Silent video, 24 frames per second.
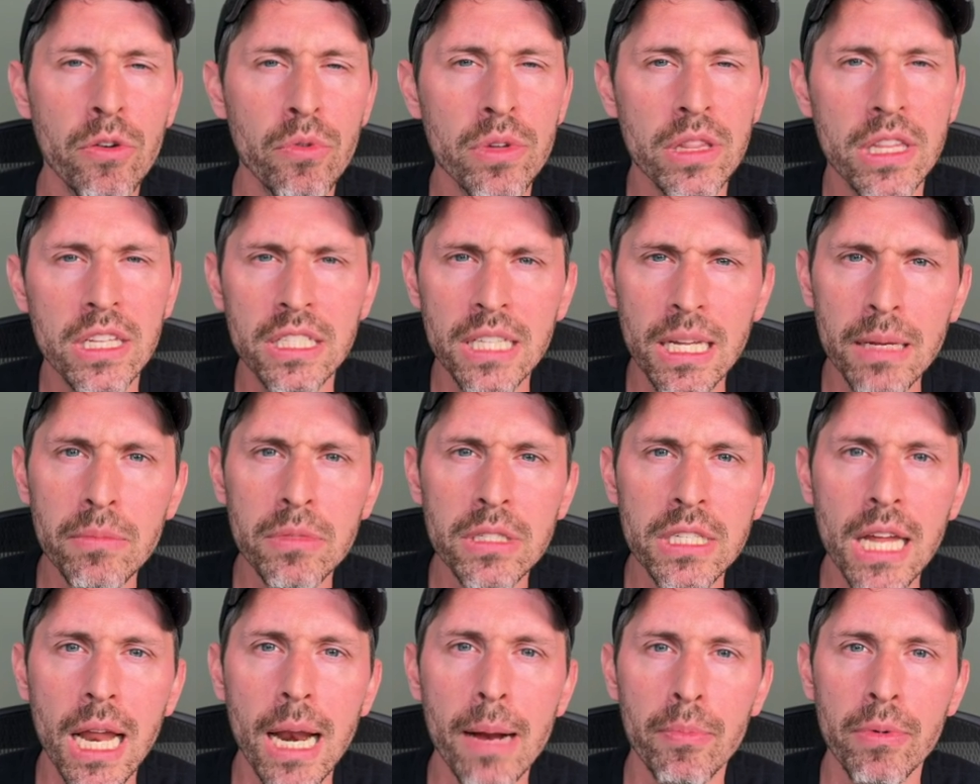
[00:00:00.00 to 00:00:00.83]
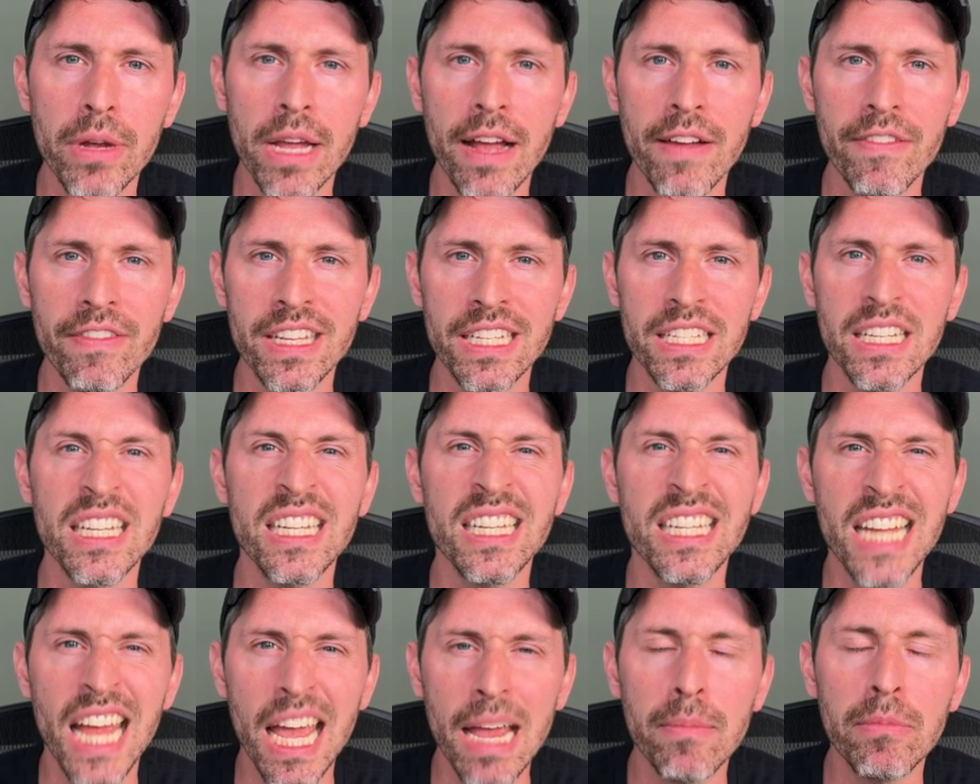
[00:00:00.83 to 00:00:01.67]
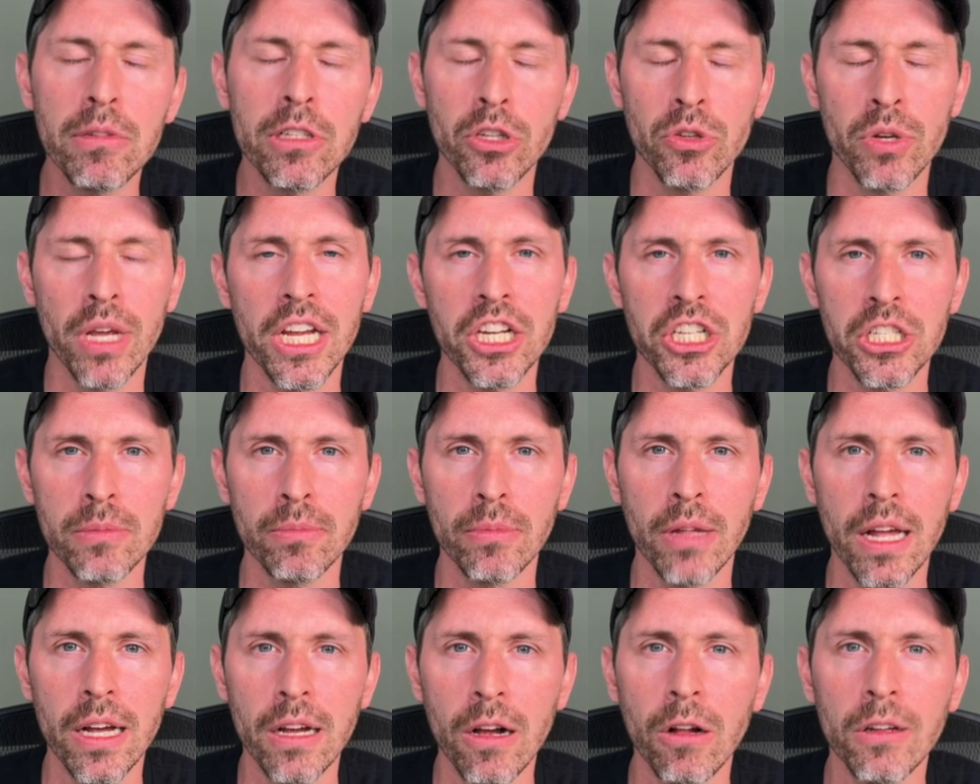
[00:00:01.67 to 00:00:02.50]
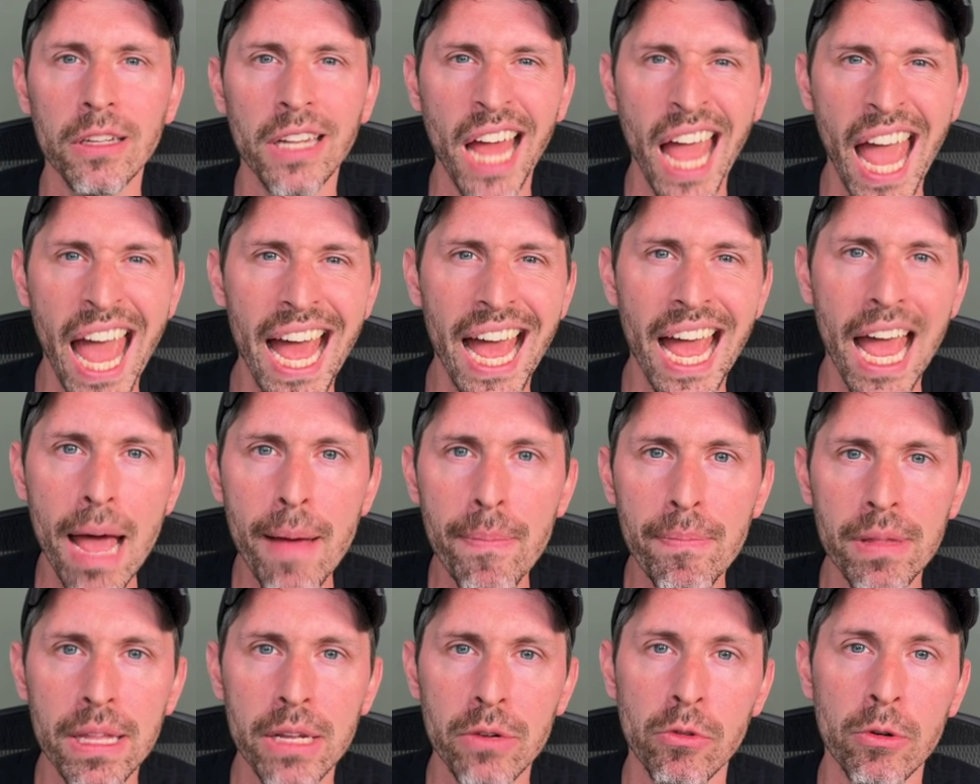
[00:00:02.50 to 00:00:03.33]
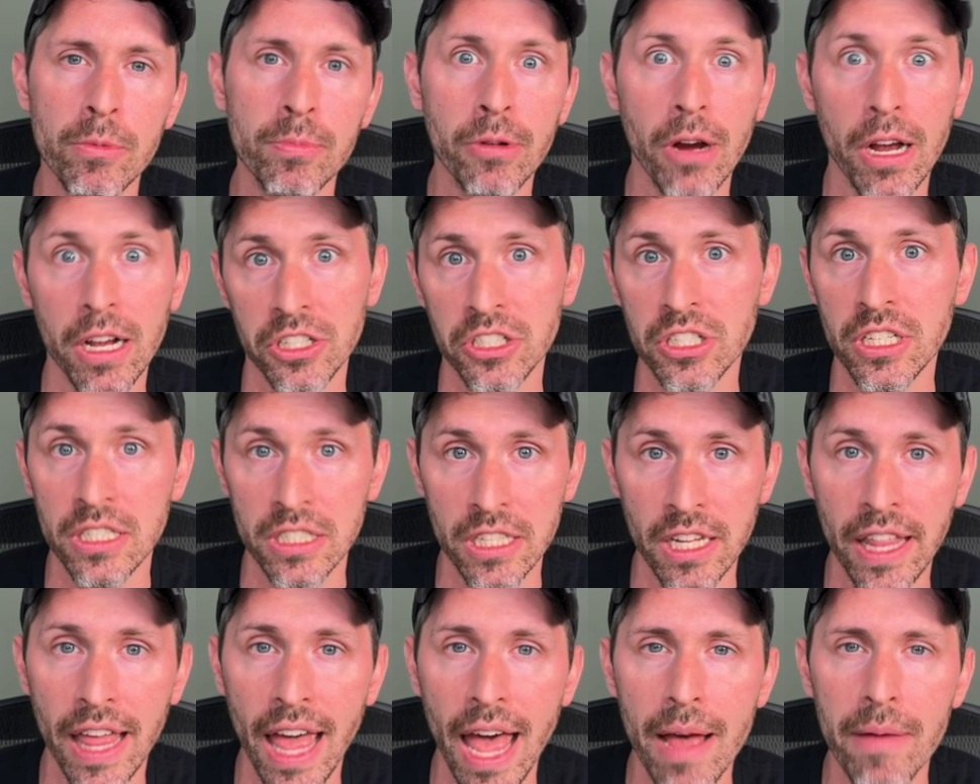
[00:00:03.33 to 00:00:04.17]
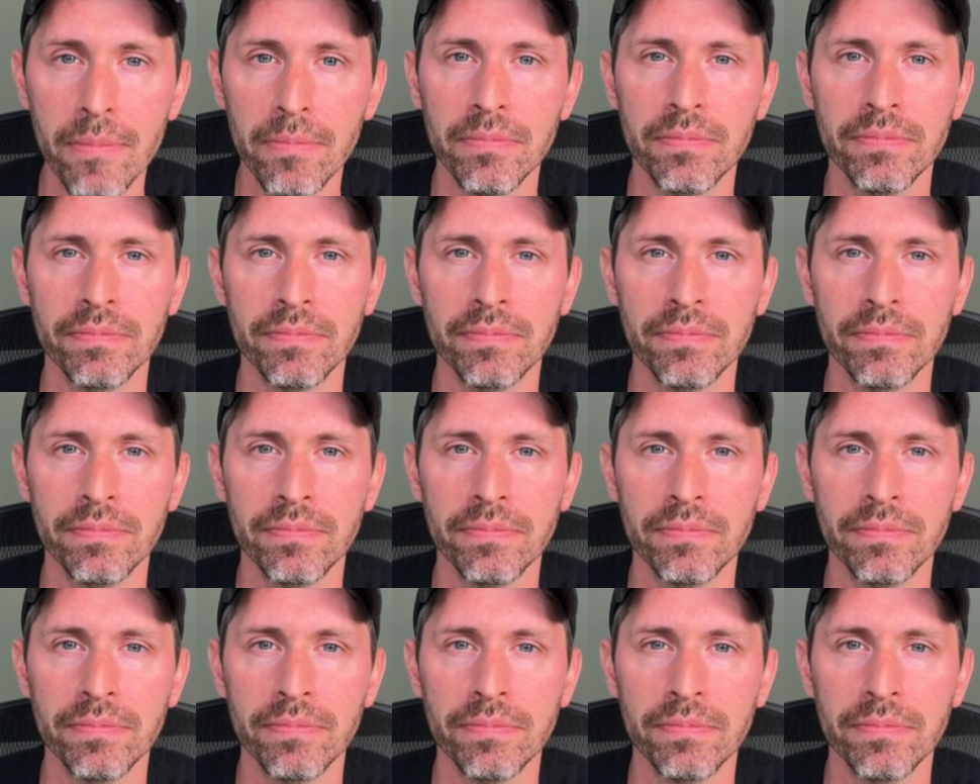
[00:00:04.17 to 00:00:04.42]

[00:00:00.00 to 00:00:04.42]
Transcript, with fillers: With the same setup, we have this named location block called app and we're proxying to that.